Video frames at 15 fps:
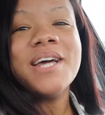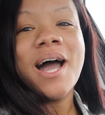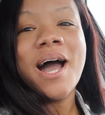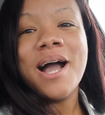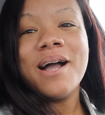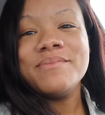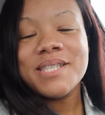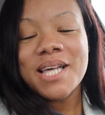
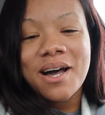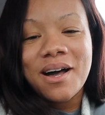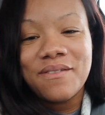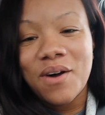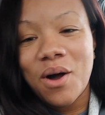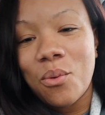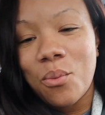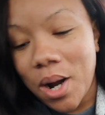times
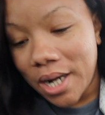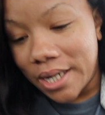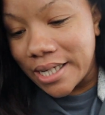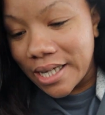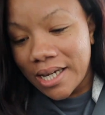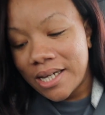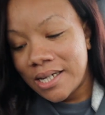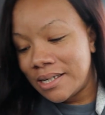of a
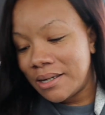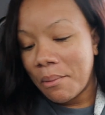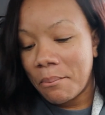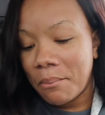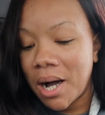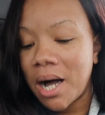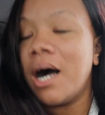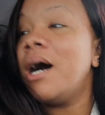working
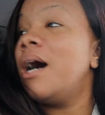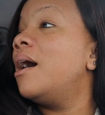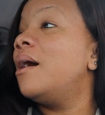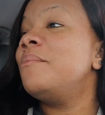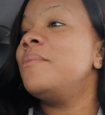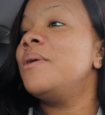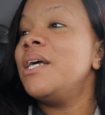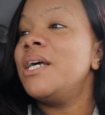
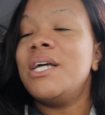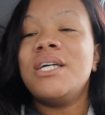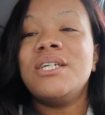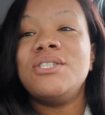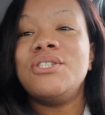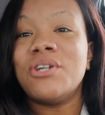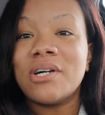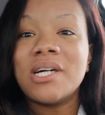mom
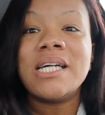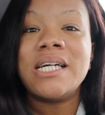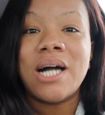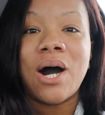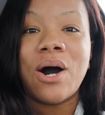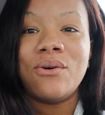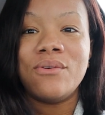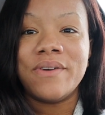during
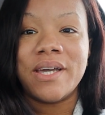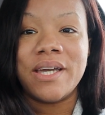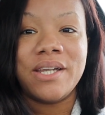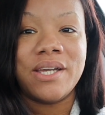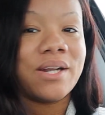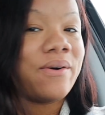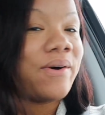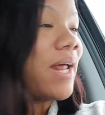COVID,
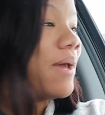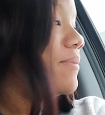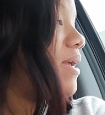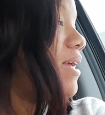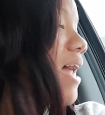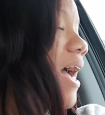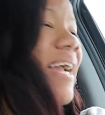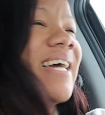you know what I
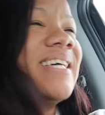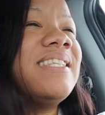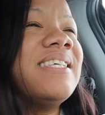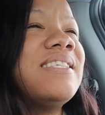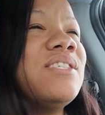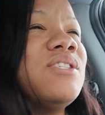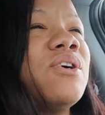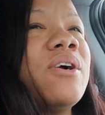mean? I guess
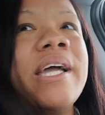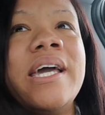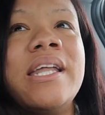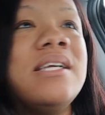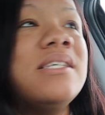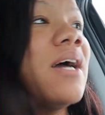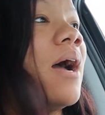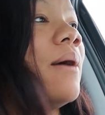this is during
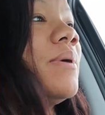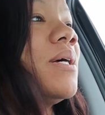any time,